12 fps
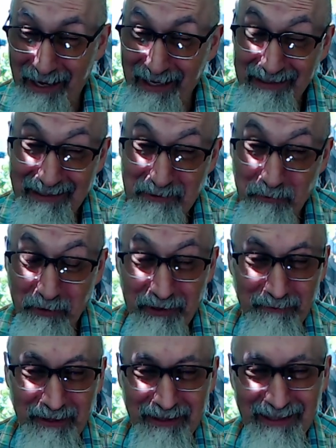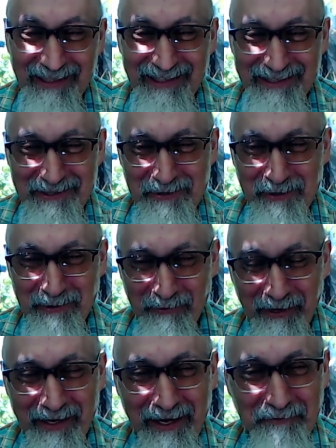I guess we're going to be killing the stream
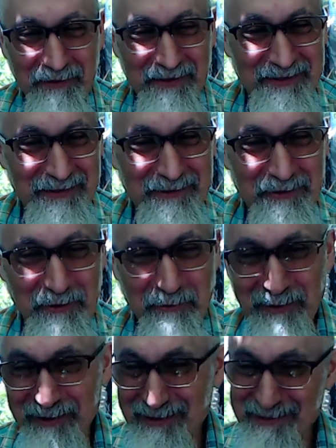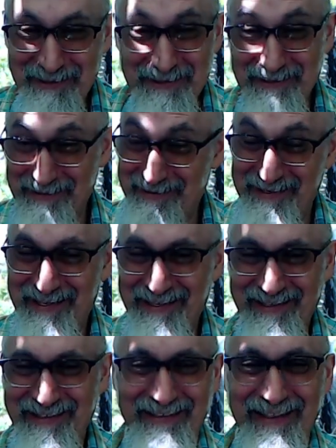right after this intro because this
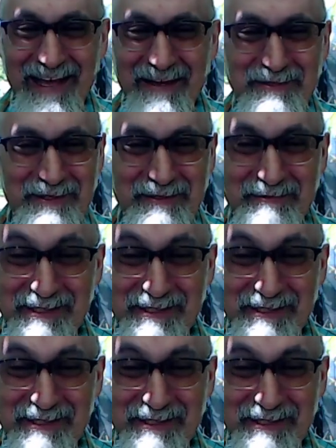live stream is